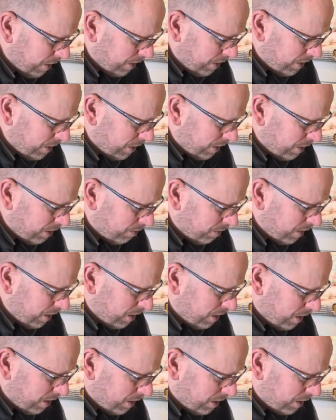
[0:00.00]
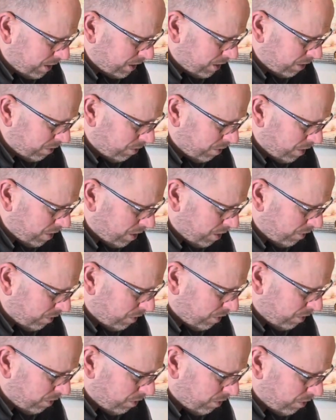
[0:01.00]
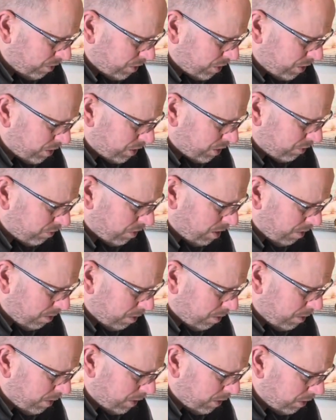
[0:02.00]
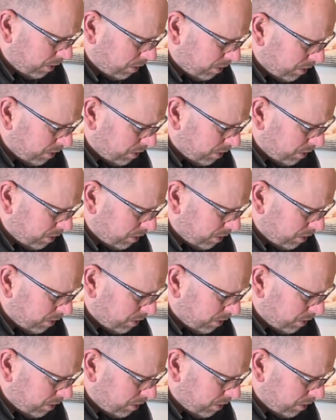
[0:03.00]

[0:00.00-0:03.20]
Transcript: he said to me, This is the word of the Lord to Zerubbabel.